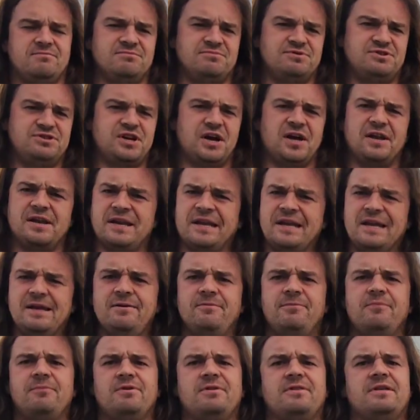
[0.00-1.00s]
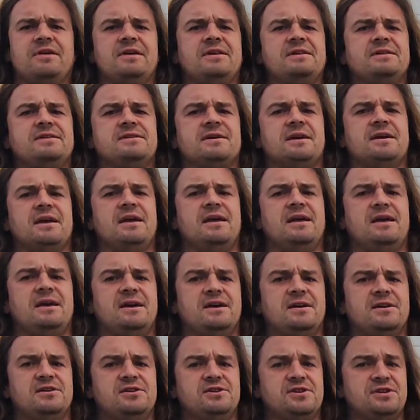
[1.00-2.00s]
chutney with it,
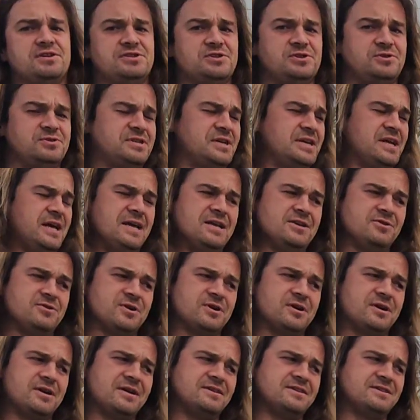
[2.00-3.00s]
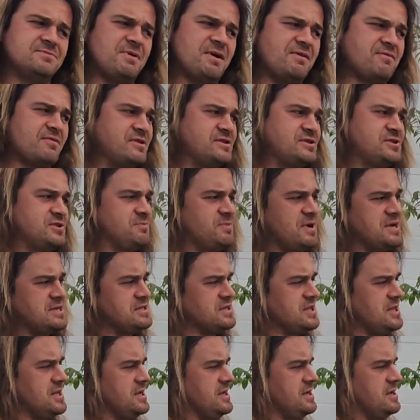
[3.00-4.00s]
and you can juice it and drink it as a beverage. So
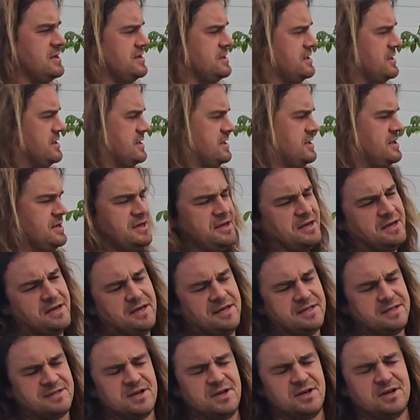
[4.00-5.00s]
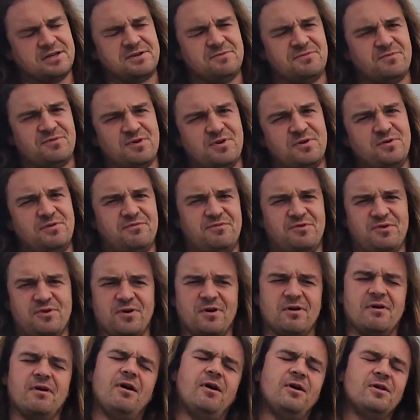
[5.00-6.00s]
basically, it's an awesome fruit
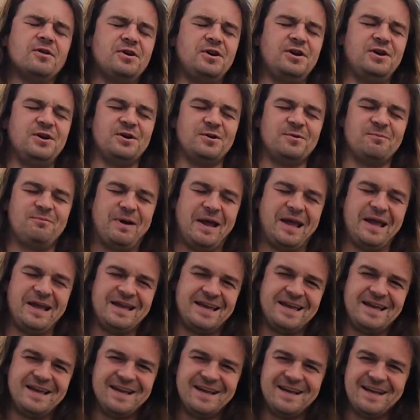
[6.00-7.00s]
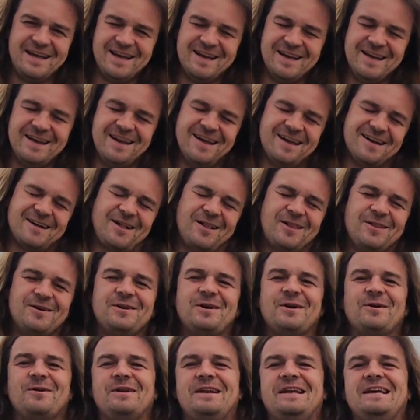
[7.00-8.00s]
for all your baking and
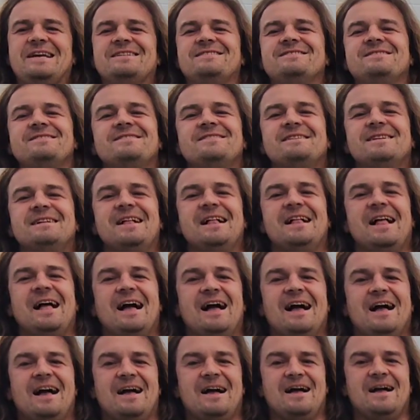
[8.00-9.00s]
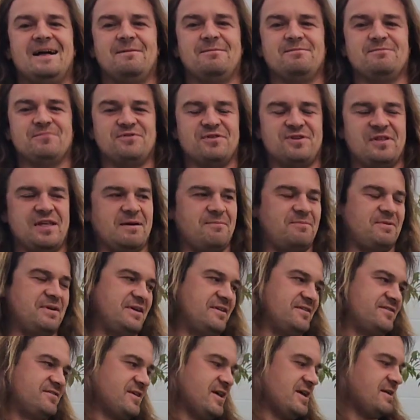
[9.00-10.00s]
culinary needs. So that
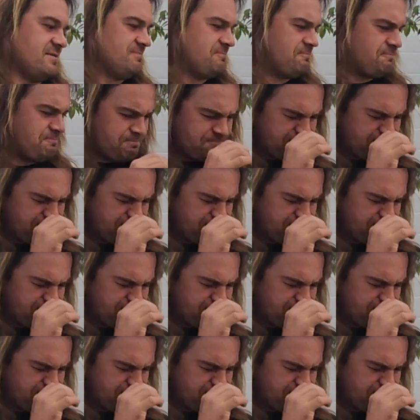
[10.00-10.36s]
being said,